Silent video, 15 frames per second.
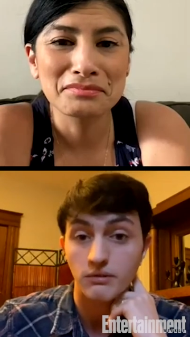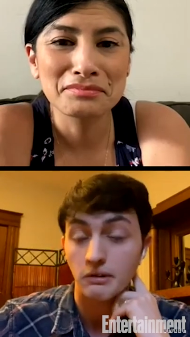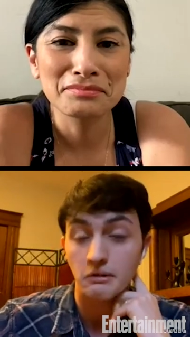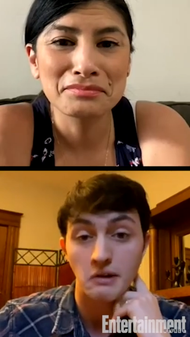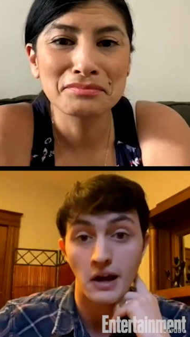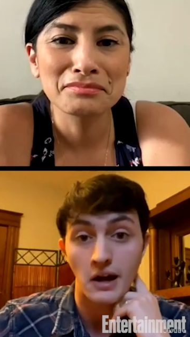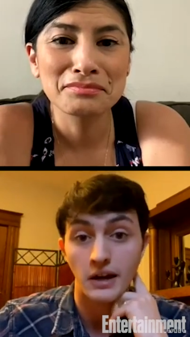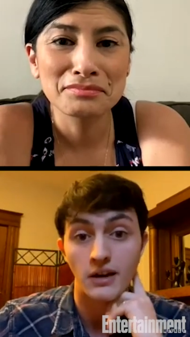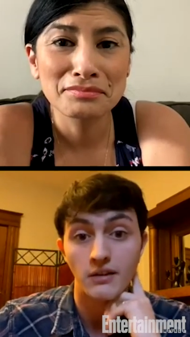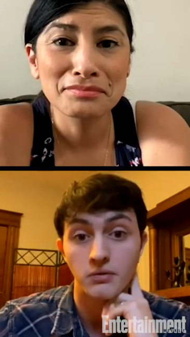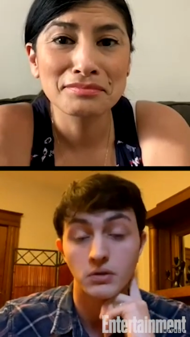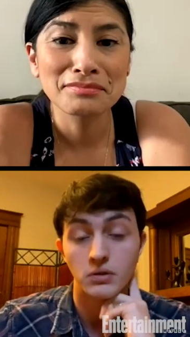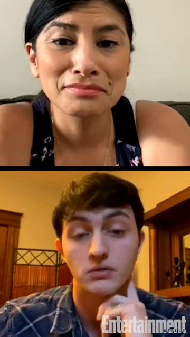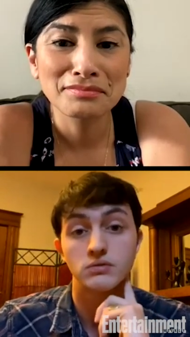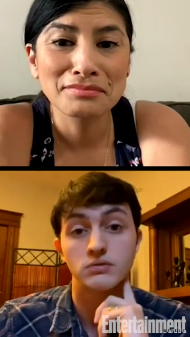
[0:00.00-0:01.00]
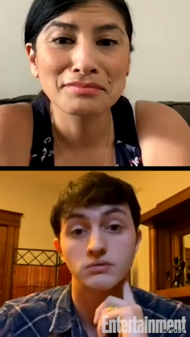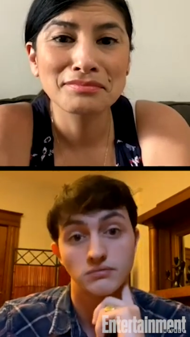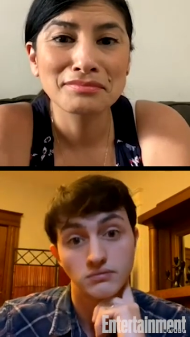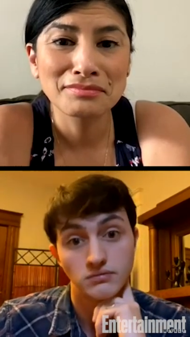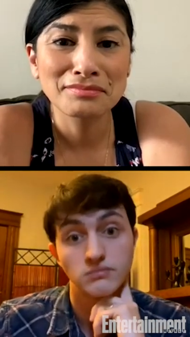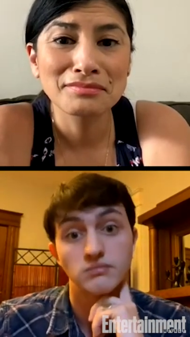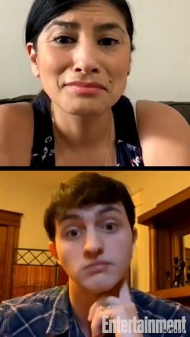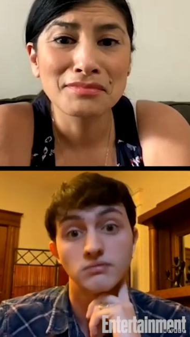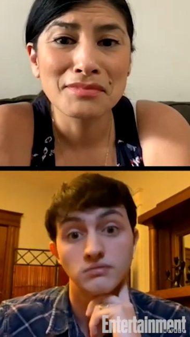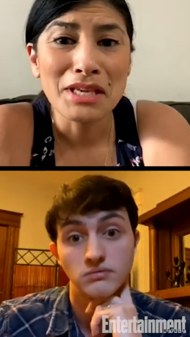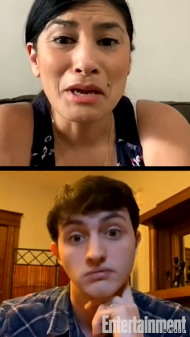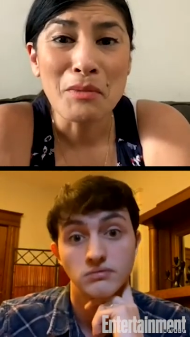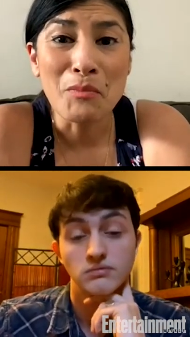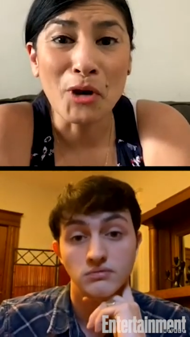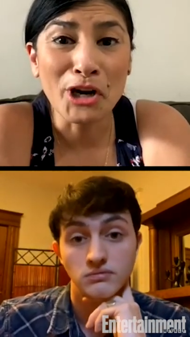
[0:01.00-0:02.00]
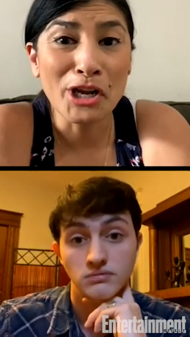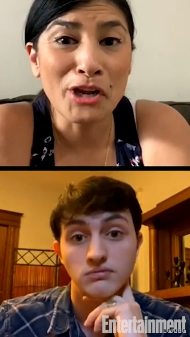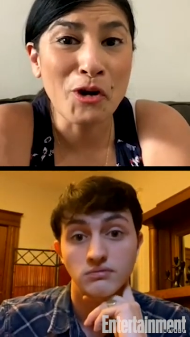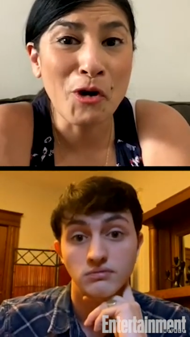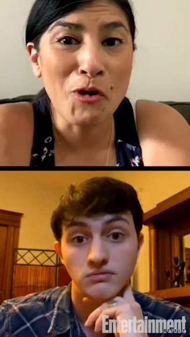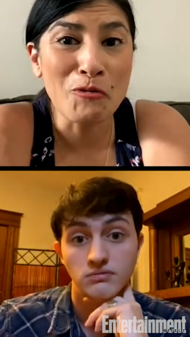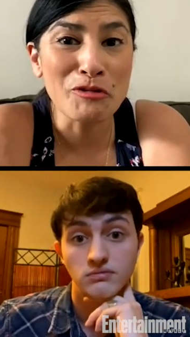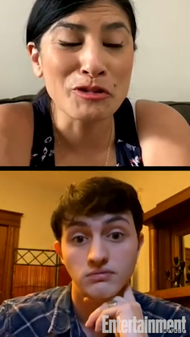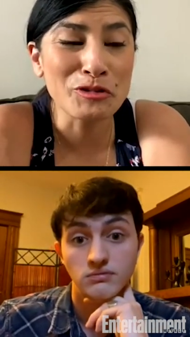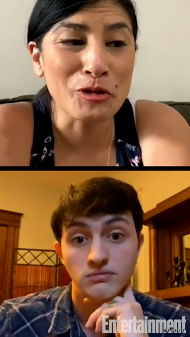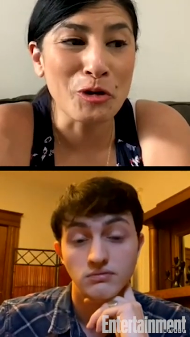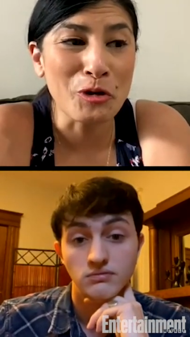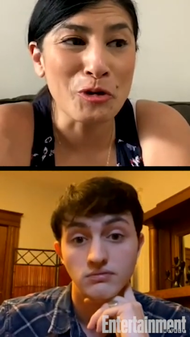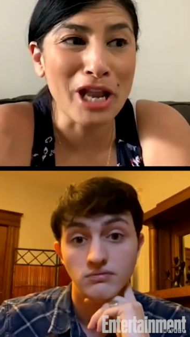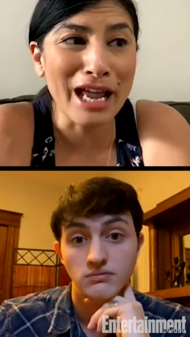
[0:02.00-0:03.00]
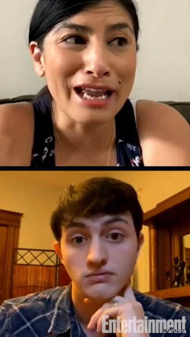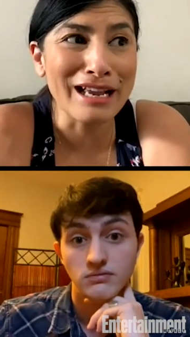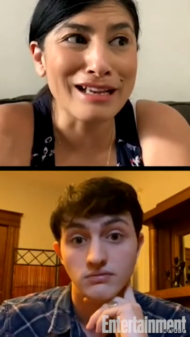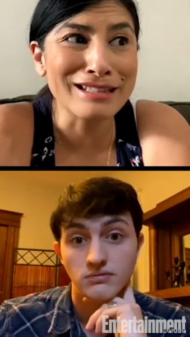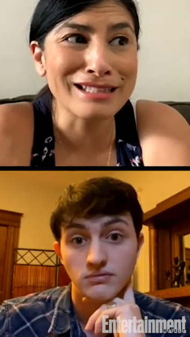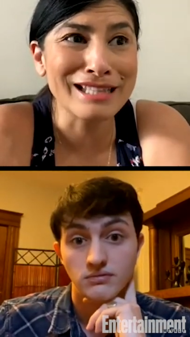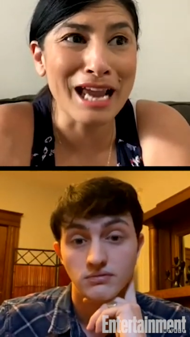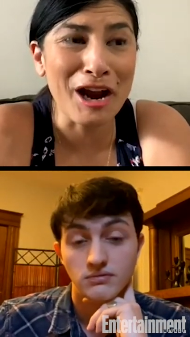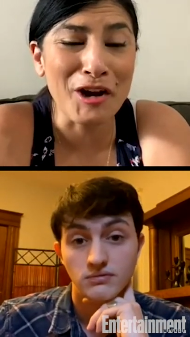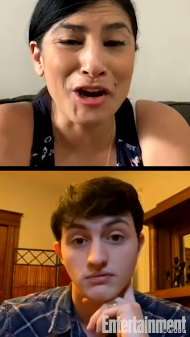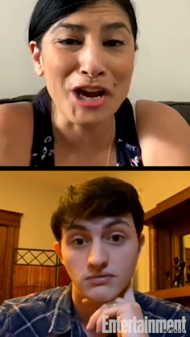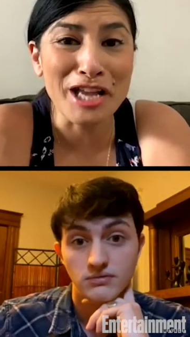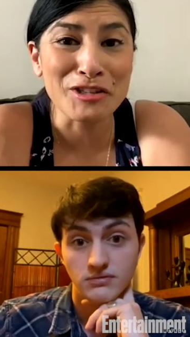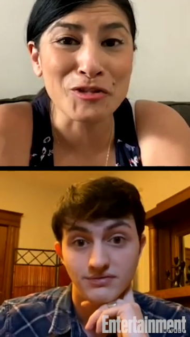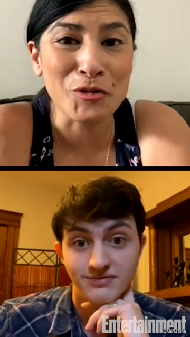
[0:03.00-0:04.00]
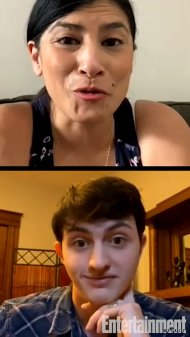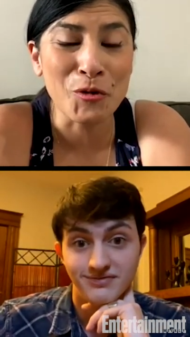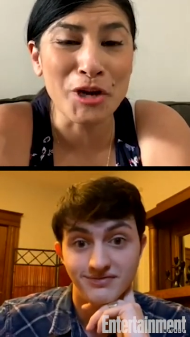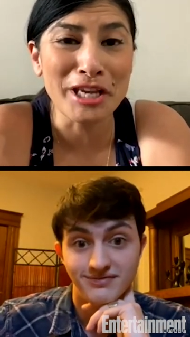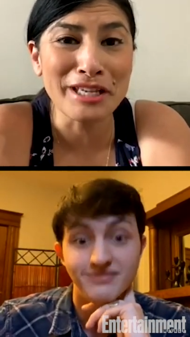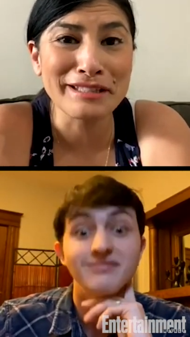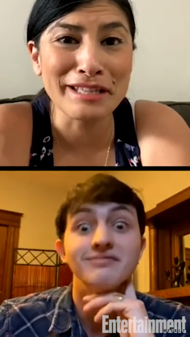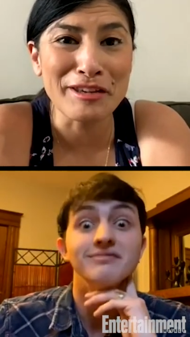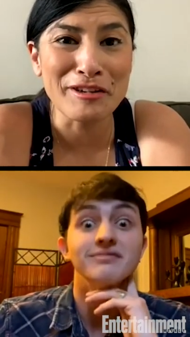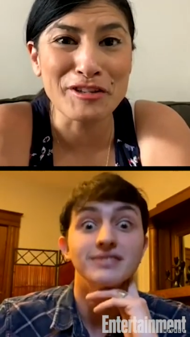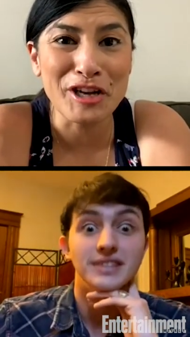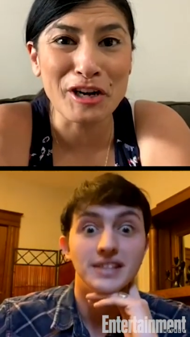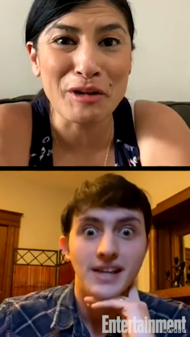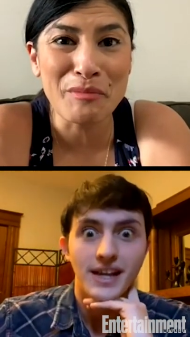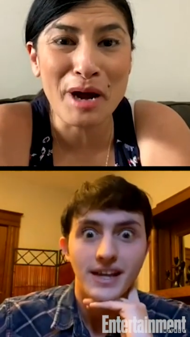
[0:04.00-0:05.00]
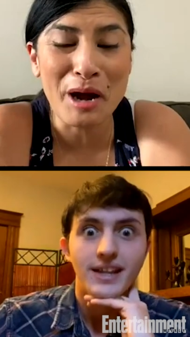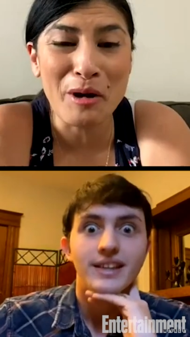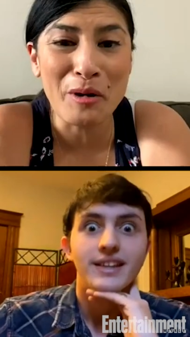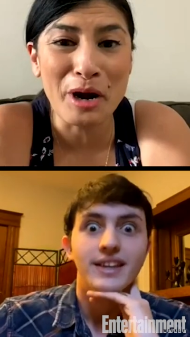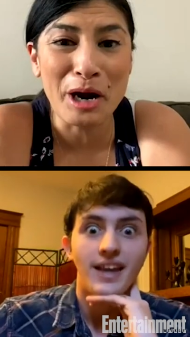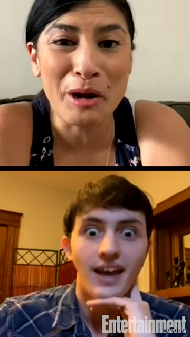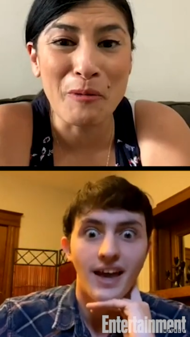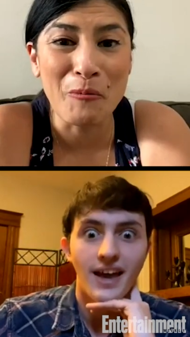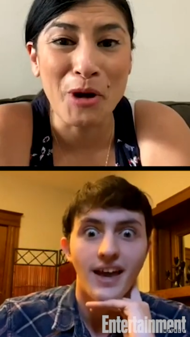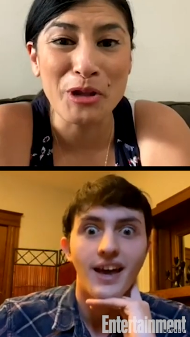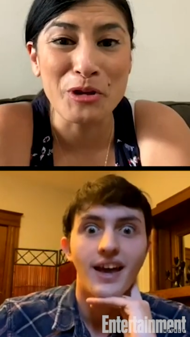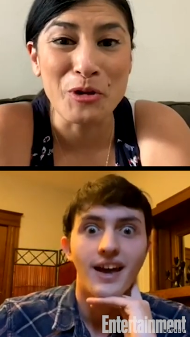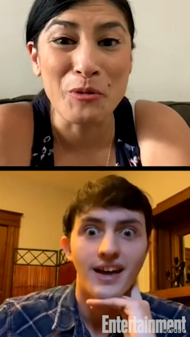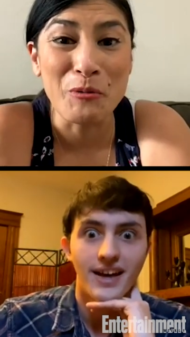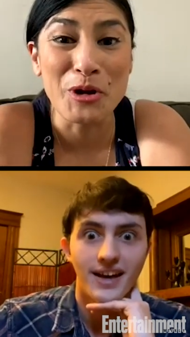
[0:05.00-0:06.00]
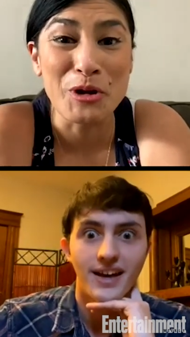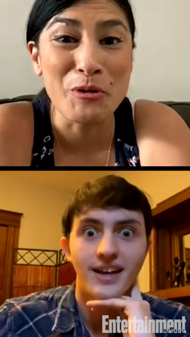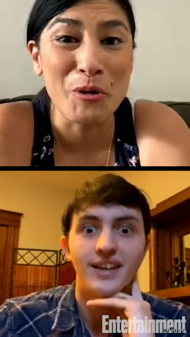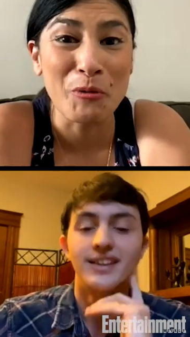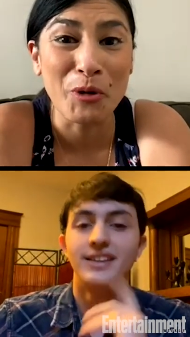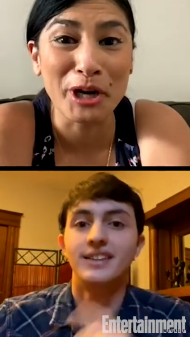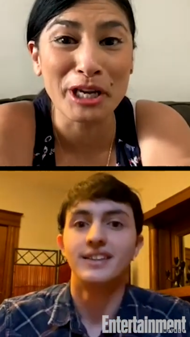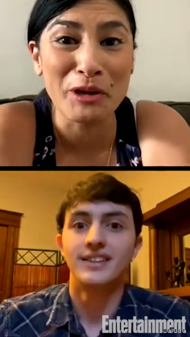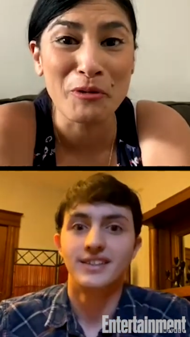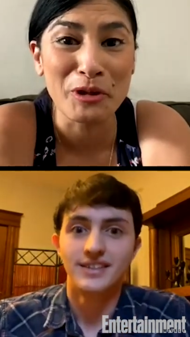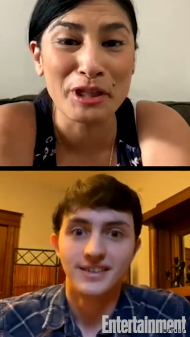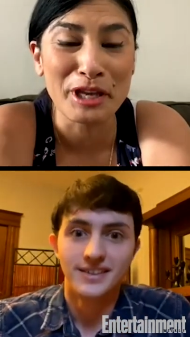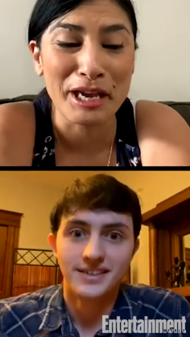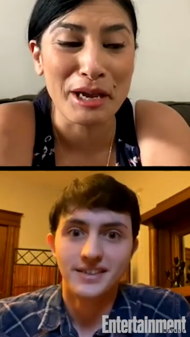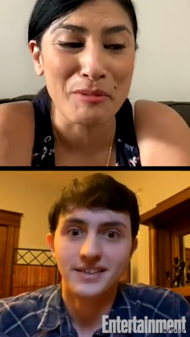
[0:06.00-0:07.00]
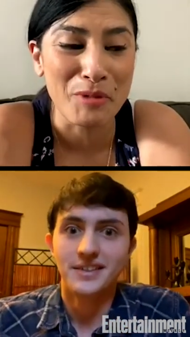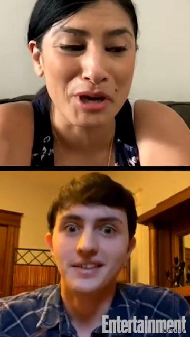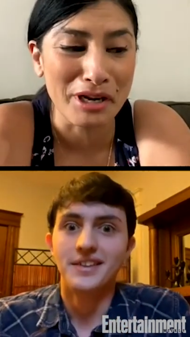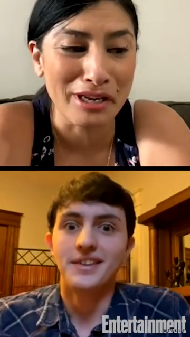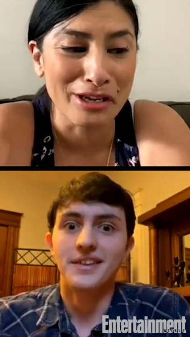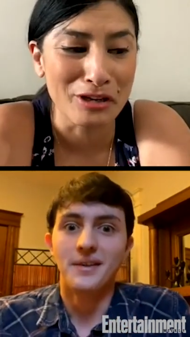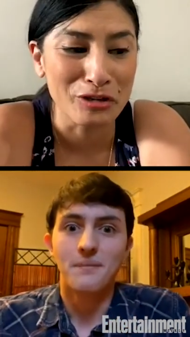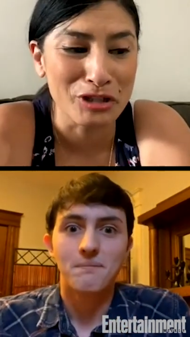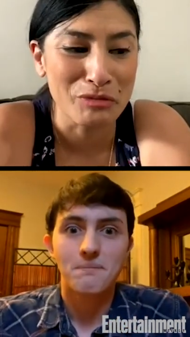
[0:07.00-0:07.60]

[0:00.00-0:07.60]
Speaker 1: if he's not careful.
Speaker 2: Marty Kove is so, like, scary as Kreese. Can you talk about when you were working with him, when, you know,